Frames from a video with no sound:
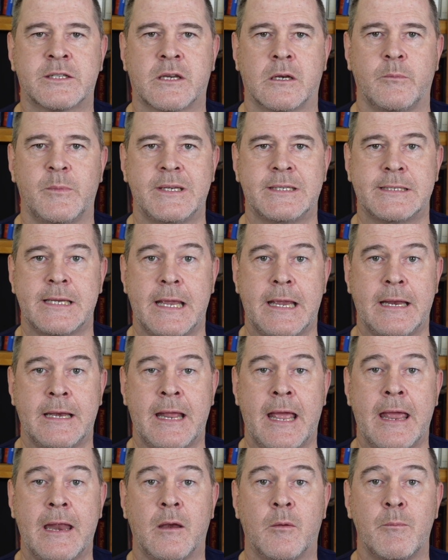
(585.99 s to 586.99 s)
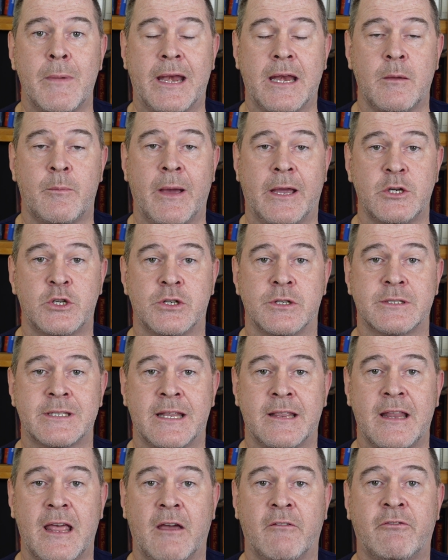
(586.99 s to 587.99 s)
can be seen in many patients
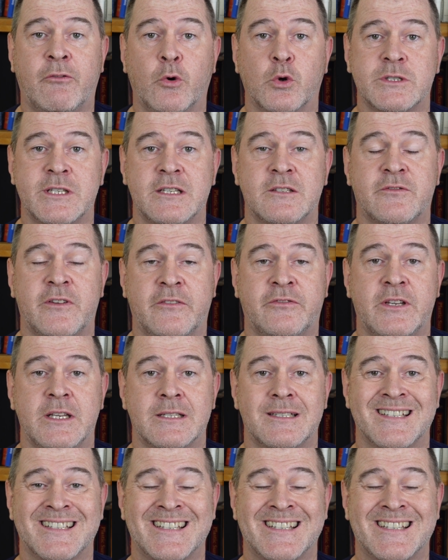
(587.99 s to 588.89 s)
in their 40s, 50s, and